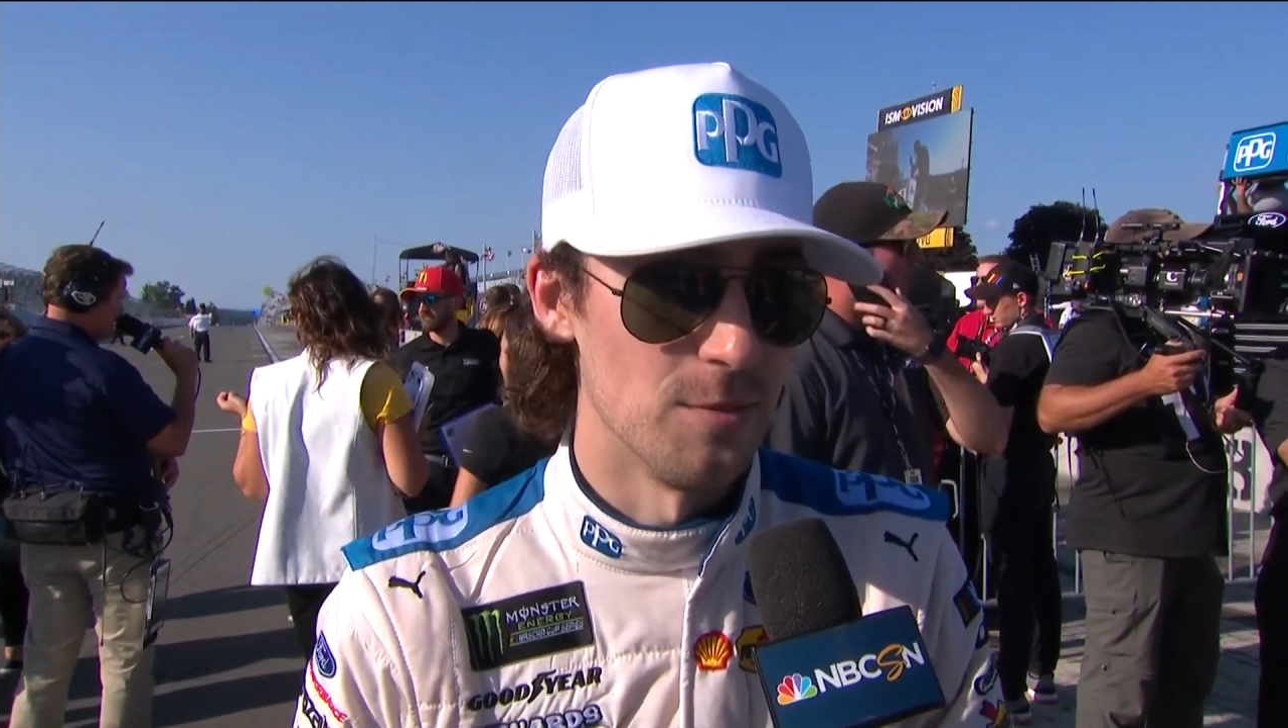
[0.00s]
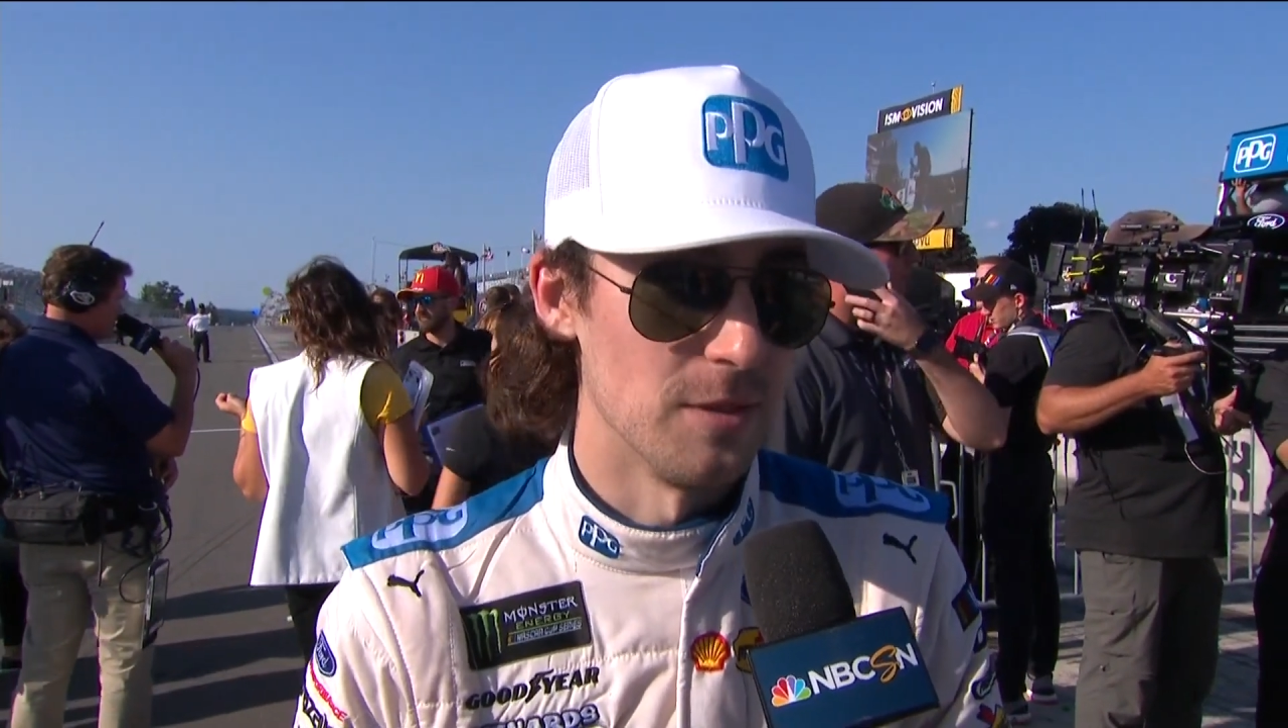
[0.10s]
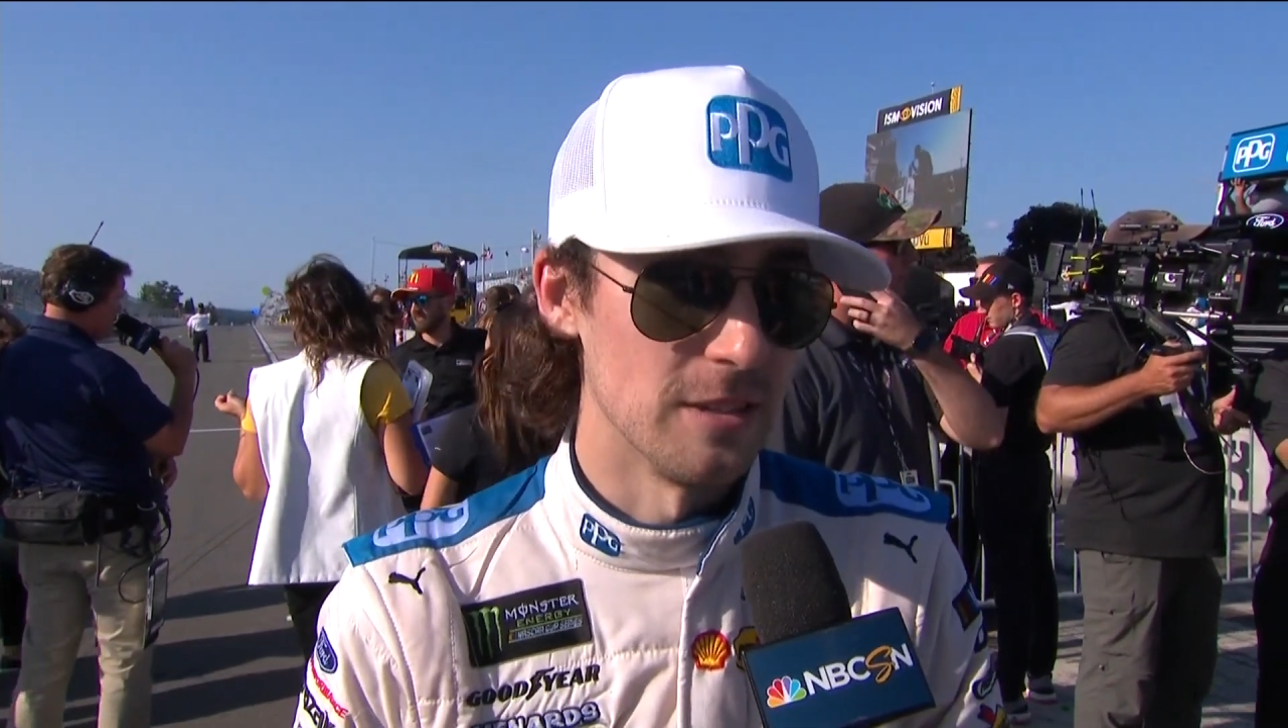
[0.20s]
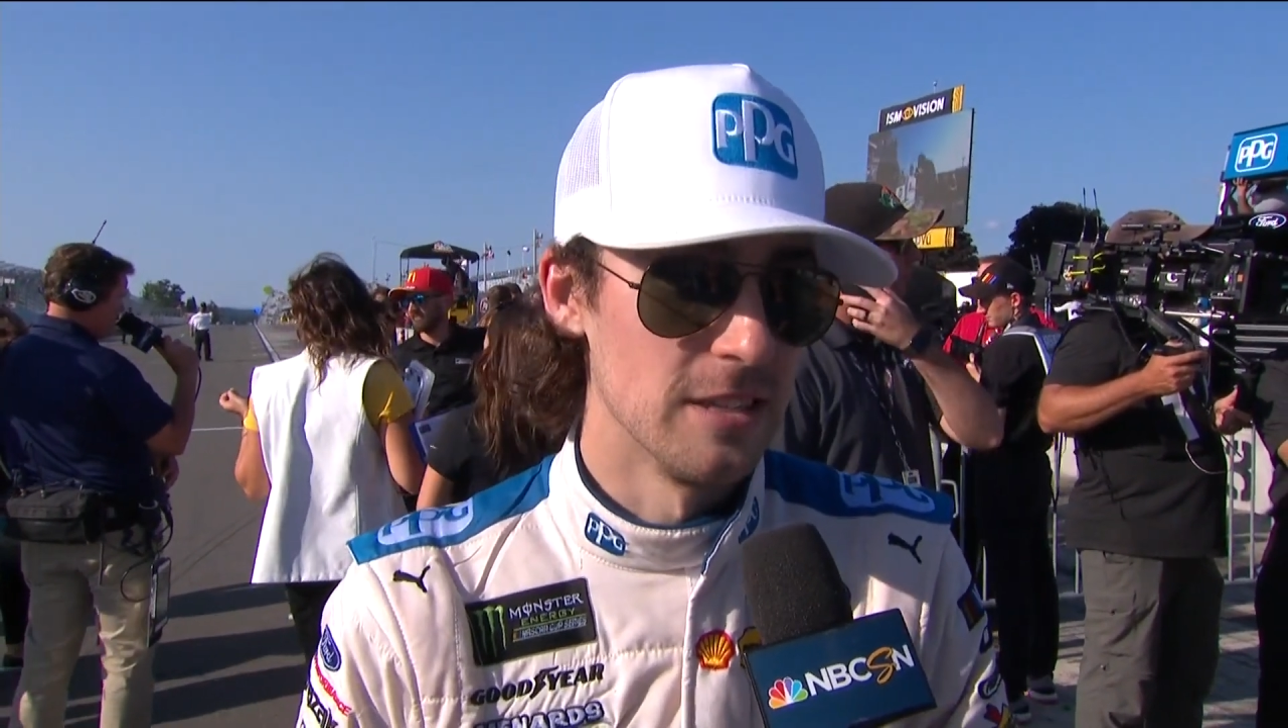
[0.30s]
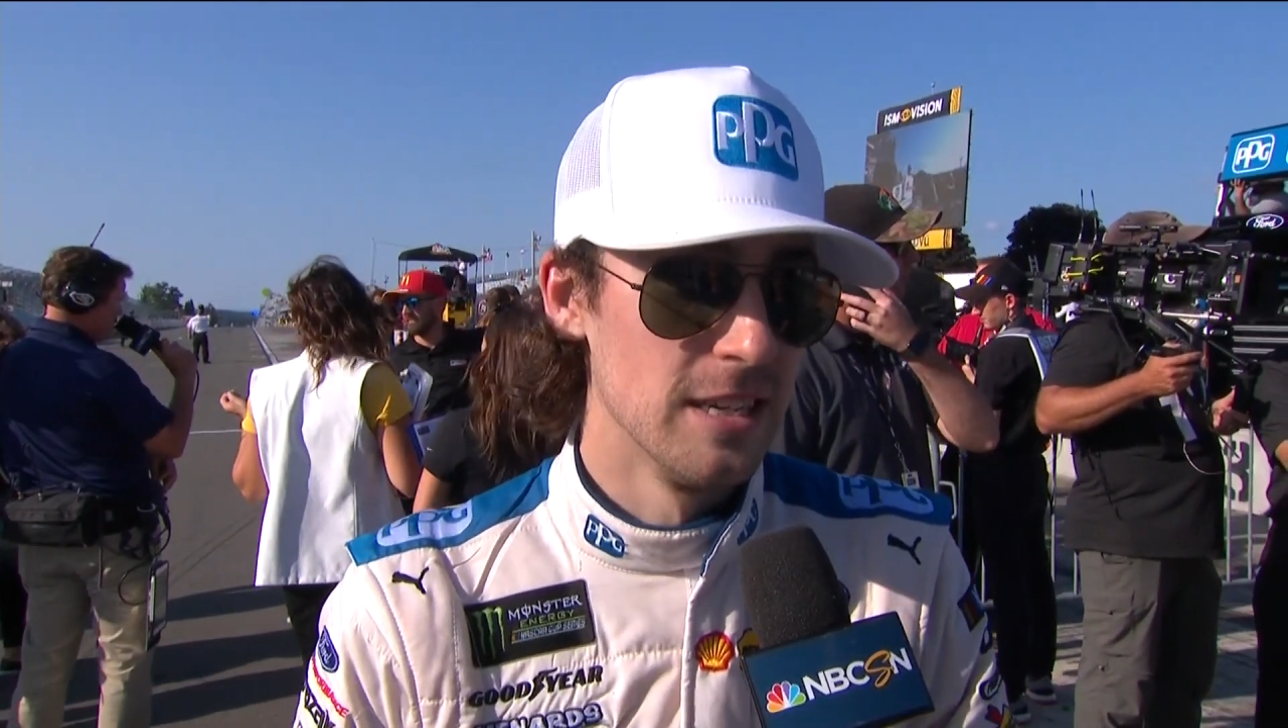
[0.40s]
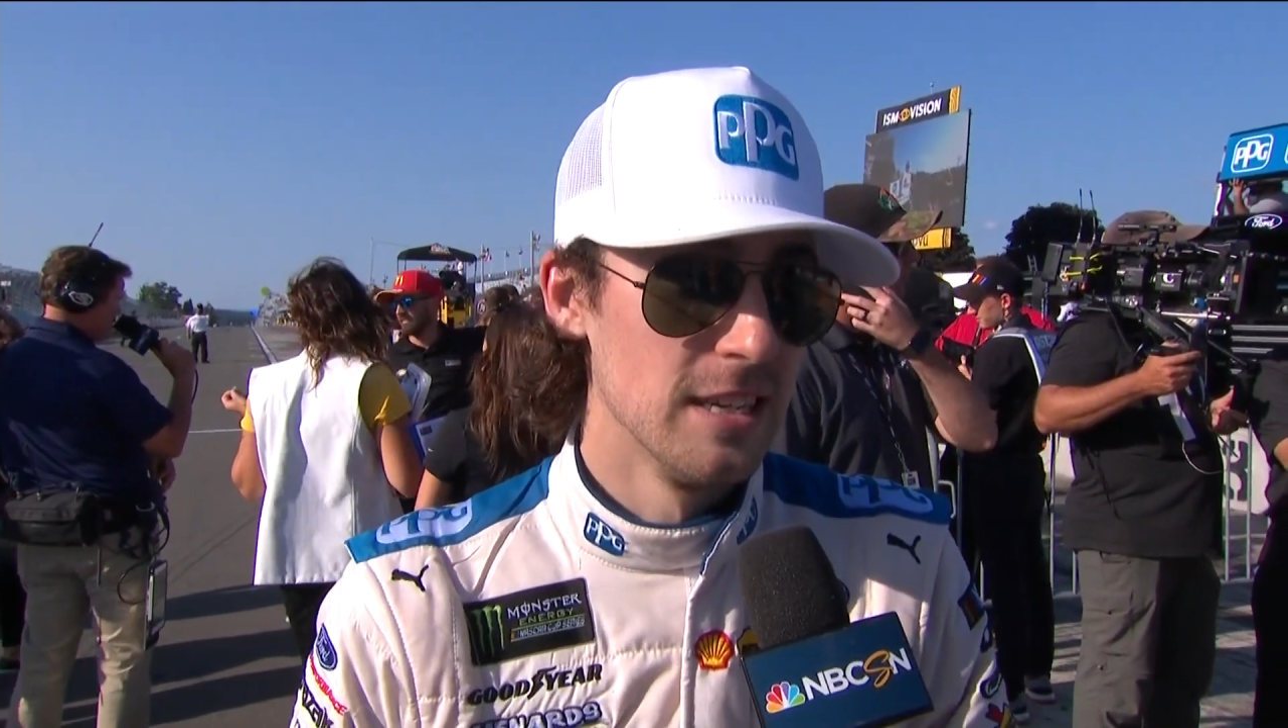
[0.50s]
of him, and